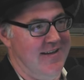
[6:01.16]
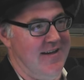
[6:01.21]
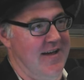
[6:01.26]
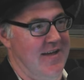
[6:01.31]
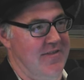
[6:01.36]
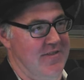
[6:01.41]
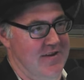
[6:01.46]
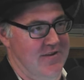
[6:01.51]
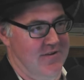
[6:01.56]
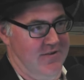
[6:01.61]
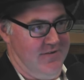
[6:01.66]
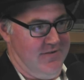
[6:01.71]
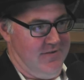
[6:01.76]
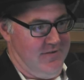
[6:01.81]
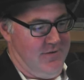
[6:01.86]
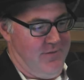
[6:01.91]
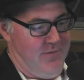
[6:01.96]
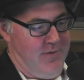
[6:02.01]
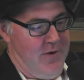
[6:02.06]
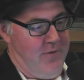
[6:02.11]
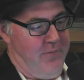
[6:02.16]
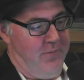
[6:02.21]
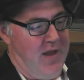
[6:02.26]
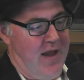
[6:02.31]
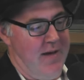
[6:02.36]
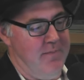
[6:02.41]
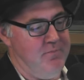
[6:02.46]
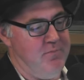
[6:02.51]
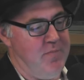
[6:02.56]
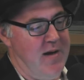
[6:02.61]
and they're not doing well.
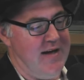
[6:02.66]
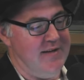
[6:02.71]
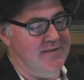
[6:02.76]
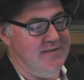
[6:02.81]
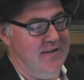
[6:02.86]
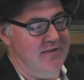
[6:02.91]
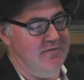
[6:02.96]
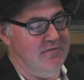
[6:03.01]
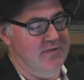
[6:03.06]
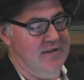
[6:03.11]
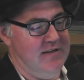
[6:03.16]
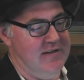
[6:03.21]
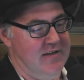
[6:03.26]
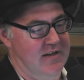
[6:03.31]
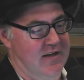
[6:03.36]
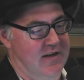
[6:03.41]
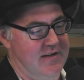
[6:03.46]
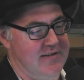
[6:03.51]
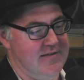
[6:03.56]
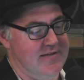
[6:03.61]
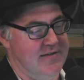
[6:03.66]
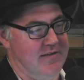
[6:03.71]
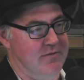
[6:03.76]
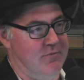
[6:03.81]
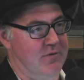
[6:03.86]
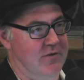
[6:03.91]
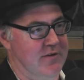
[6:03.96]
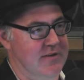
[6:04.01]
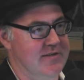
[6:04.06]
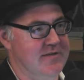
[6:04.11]
And Bassett realised that
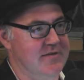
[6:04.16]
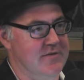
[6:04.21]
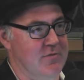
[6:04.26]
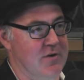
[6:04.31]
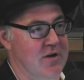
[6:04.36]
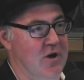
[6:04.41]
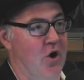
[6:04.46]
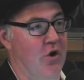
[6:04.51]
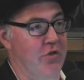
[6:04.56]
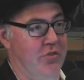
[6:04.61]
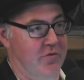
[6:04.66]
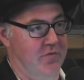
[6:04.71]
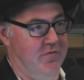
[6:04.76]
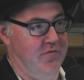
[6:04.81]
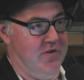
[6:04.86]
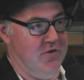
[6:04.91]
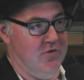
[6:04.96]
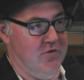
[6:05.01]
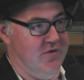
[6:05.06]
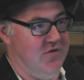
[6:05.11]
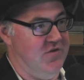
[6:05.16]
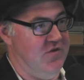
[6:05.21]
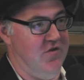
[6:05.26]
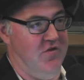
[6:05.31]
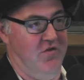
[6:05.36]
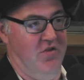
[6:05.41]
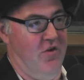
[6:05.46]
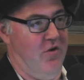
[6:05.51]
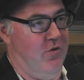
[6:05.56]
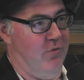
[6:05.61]
what he's doing on the field is
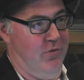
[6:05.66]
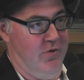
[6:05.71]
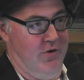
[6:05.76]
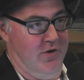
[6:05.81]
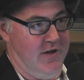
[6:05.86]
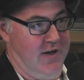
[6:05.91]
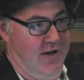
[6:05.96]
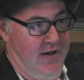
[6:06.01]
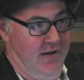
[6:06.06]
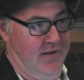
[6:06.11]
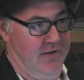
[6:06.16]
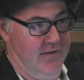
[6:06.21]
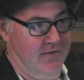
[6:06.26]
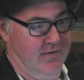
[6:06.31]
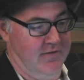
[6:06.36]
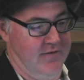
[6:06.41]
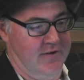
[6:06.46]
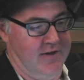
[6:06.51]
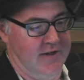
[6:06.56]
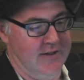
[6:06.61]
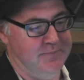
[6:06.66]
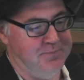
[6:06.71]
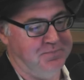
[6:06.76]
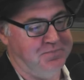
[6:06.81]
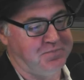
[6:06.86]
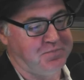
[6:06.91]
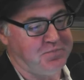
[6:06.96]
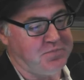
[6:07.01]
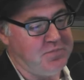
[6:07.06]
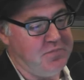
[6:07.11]
just not working. Yes. Right?
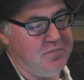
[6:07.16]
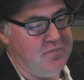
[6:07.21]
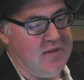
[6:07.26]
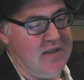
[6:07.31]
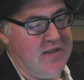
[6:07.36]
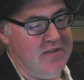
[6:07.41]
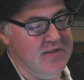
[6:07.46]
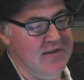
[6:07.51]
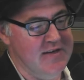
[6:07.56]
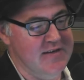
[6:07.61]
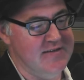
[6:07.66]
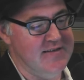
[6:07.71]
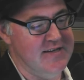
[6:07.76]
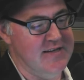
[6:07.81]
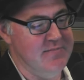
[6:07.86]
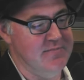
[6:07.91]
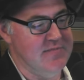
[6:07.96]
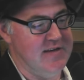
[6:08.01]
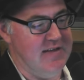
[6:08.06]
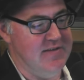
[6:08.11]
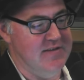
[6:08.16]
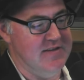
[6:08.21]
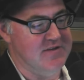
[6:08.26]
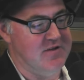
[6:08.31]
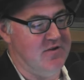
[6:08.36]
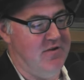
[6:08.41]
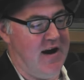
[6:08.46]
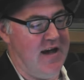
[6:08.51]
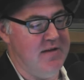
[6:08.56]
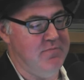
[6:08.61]
The team had this
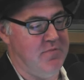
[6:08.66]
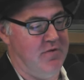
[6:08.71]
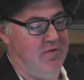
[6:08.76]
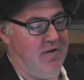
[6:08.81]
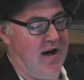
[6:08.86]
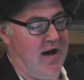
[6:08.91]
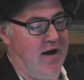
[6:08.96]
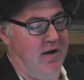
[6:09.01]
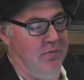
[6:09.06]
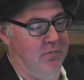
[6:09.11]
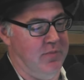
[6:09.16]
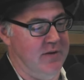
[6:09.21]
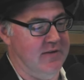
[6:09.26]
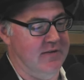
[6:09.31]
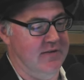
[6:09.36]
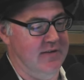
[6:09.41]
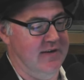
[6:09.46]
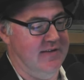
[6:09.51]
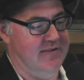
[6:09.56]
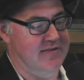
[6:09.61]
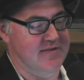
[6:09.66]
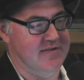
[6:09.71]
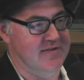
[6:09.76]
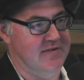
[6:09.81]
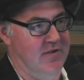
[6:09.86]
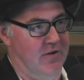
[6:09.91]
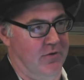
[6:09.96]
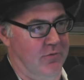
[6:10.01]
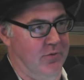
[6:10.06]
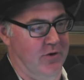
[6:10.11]
great morale, but it's just
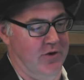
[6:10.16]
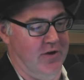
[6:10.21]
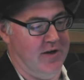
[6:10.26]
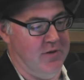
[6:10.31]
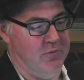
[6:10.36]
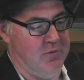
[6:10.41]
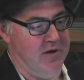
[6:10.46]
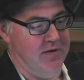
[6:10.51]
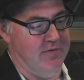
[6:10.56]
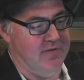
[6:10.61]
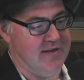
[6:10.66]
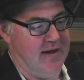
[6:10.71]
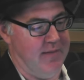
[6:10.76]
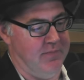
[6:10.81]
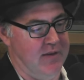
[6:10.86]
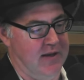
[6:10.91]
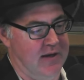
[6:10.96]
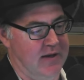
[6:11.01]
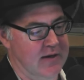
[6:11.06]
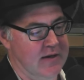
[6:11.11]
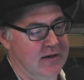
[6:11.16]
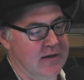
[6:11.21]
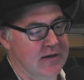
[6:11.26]
not working, whatever's happening.